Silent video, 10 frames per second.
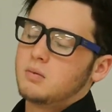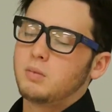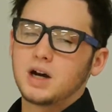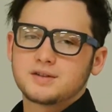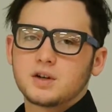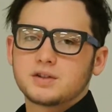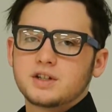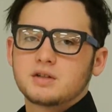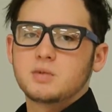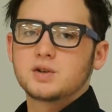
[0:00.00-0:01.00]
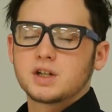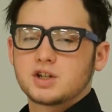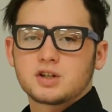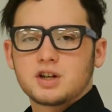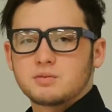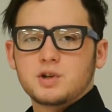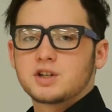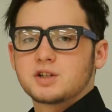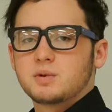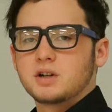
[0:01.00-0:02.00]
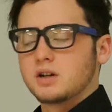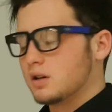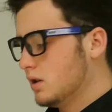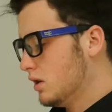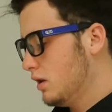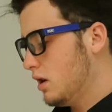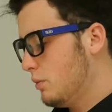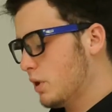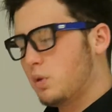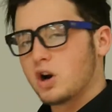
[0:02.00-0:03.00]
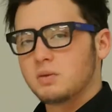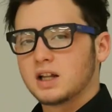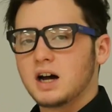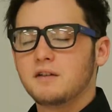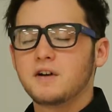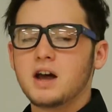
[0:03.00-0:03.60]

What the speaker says: my associates in music, just because music has been a big part of my life.